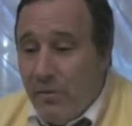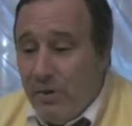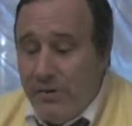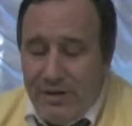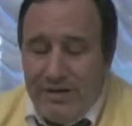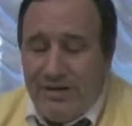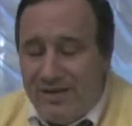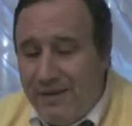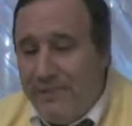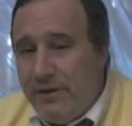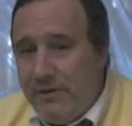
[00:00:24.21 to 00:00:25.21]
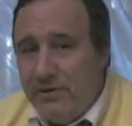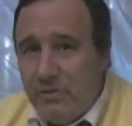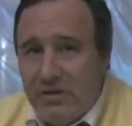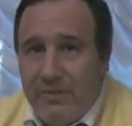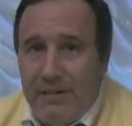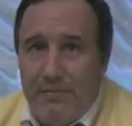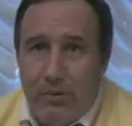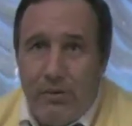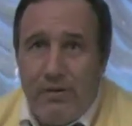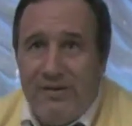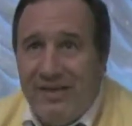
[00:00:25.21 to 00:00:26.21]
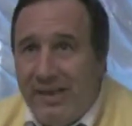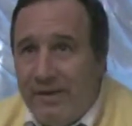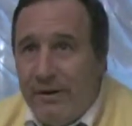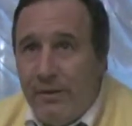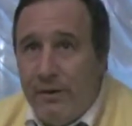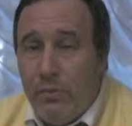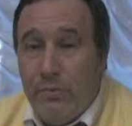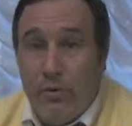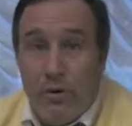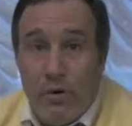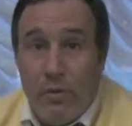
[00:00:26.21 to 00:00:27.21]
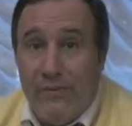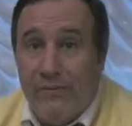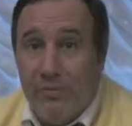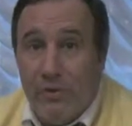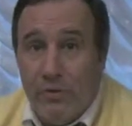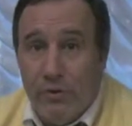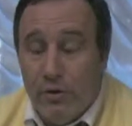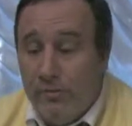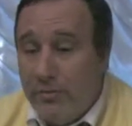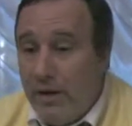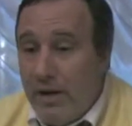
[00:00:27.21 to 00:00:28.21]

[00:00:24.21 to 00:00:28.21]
Well, then we got to St. Peter's and we spent part of the day there, and we broke away from the group.